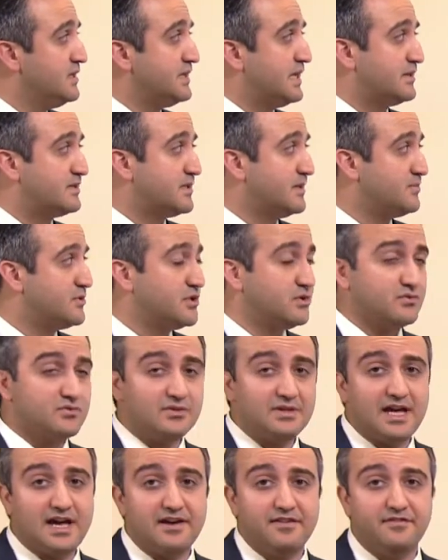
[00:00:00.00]
Now some
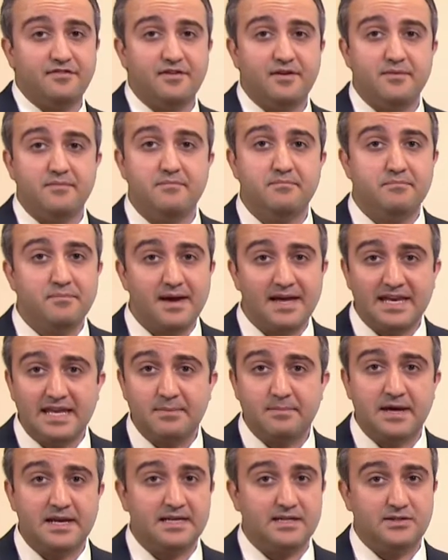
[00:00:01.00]
children have many,
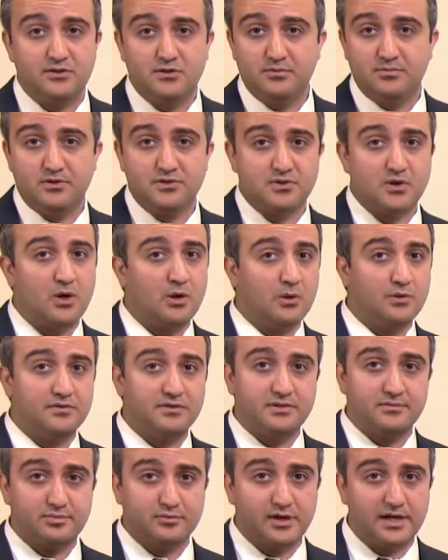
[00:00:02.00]
many tubers all over
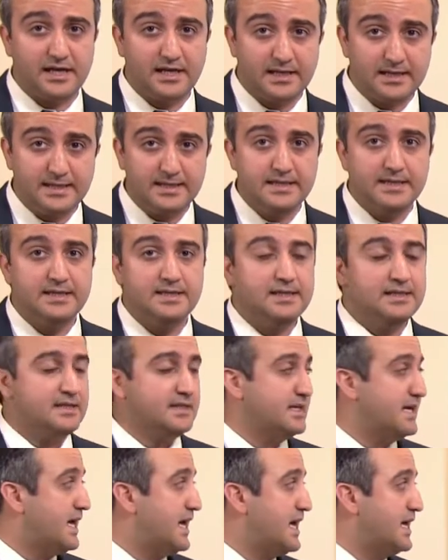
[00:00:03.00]
the brain.
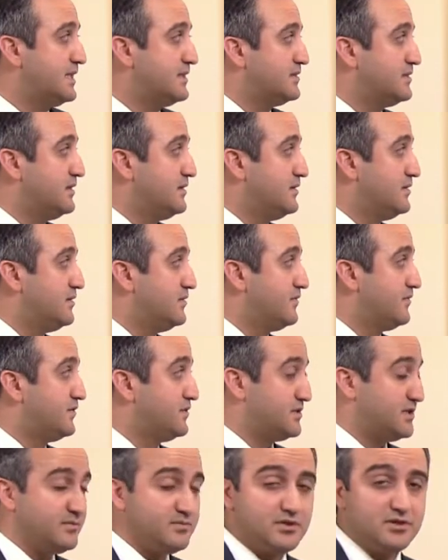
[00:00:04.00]
And for
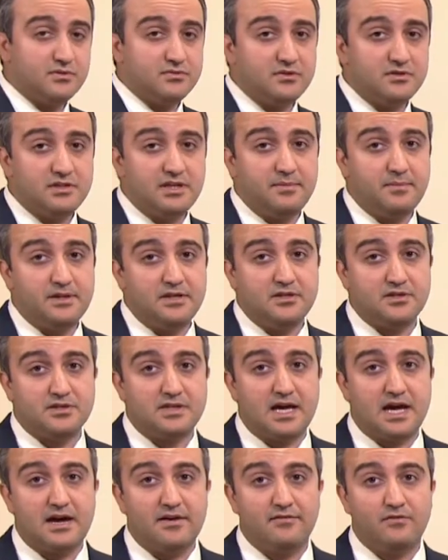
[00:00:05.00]
some children, they may just
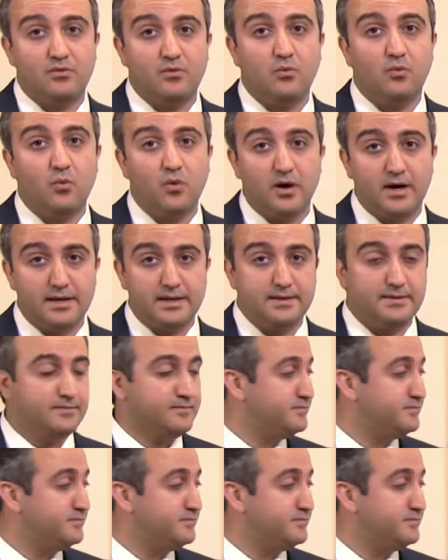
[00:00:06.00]
have one.